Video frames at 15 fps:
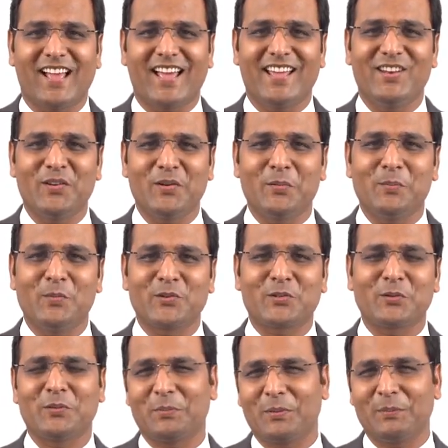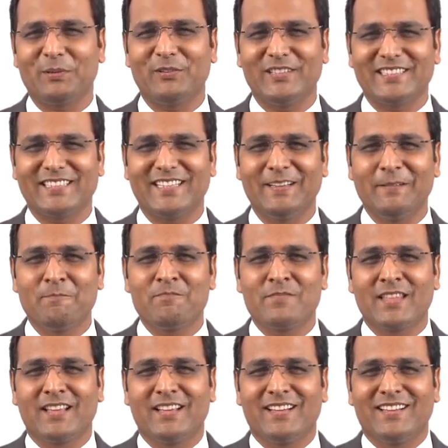And you know, most of the people will say,
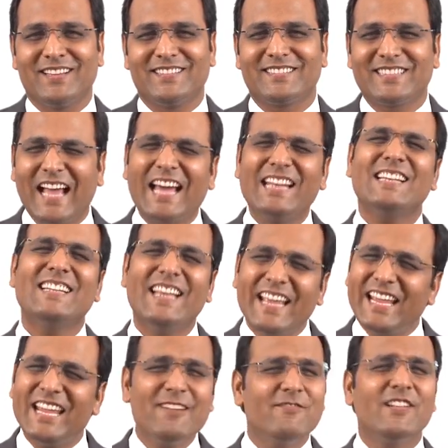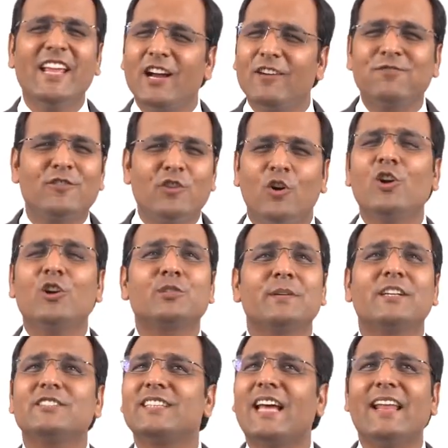Saturday evening, of course,
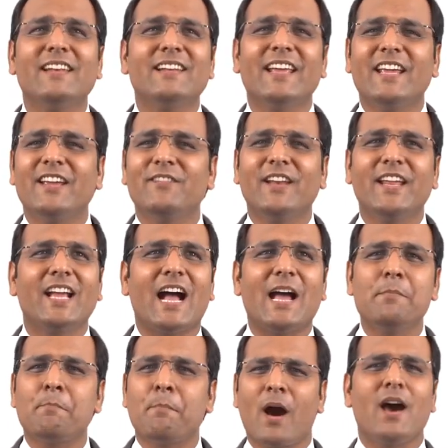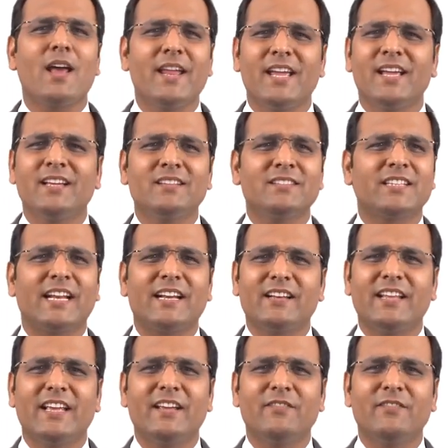because Saturday evening I'm partying, Saturday